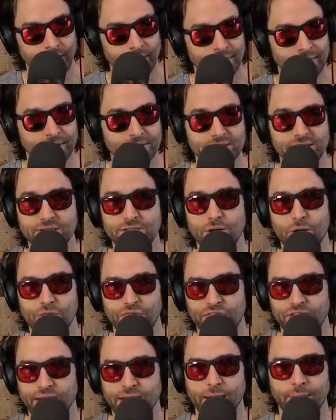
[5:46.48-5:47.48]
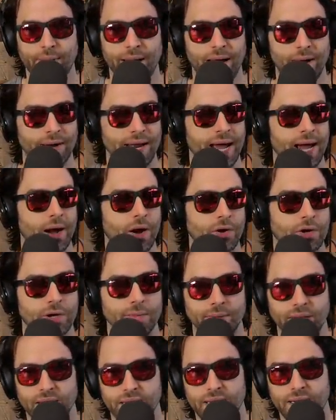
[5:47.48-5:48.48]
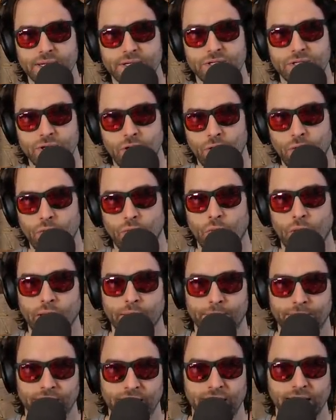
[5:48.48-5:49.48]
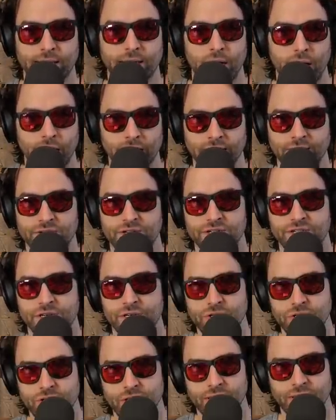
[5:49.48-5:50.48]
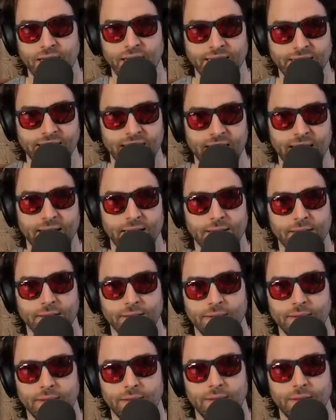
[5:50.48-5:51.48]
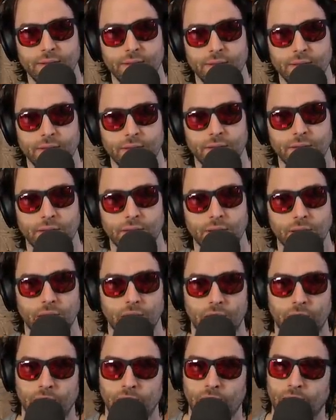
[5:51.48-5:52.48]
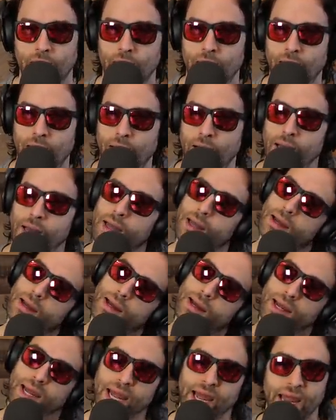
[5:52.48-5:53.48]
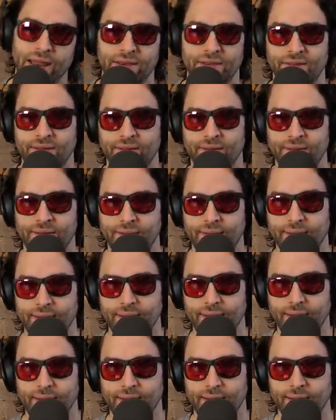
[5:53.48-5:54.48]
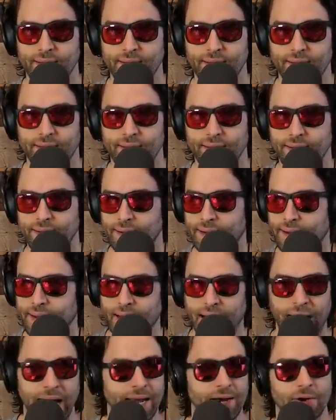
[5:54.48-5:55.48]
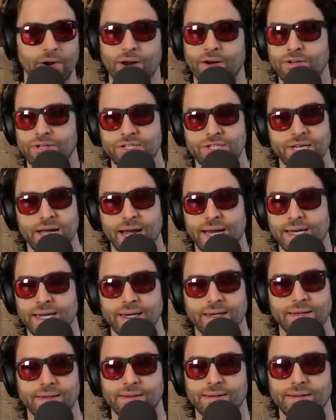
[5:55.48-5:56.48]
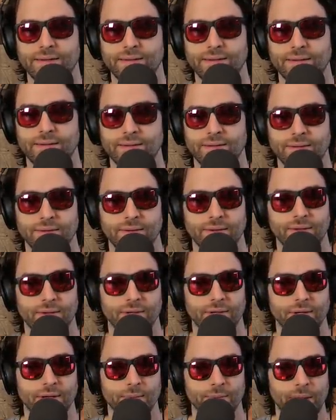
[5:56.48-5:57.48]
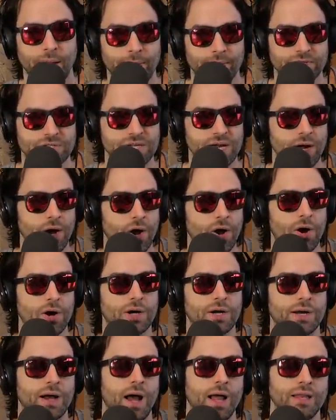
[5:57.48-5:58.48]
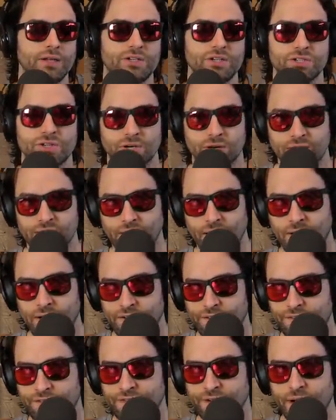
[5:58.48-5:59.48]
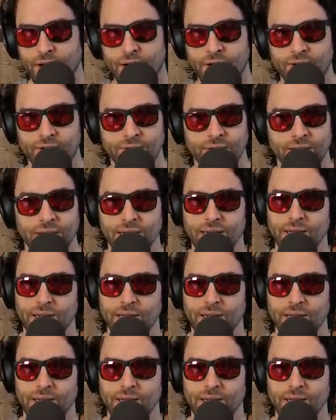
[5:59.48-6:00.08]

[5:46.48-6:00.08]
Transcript: There's this whole thing about how comedians don't want to play colleges and shit like that. And I don't understand it. People say, oh, colleges are